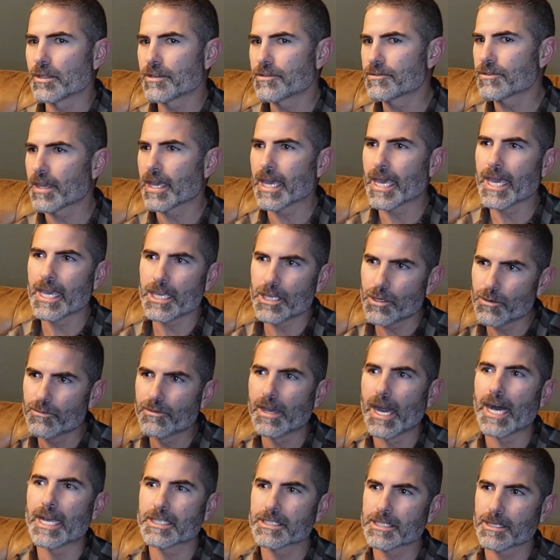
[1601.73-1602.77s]
to say, hey, you've
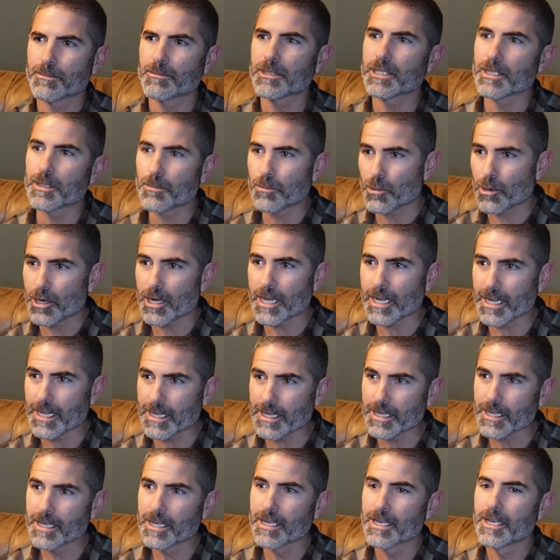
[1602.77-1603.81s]
got something to
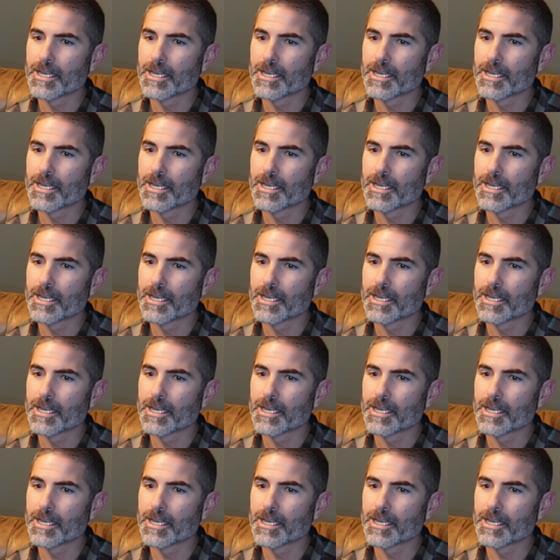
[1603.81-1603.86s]
bring.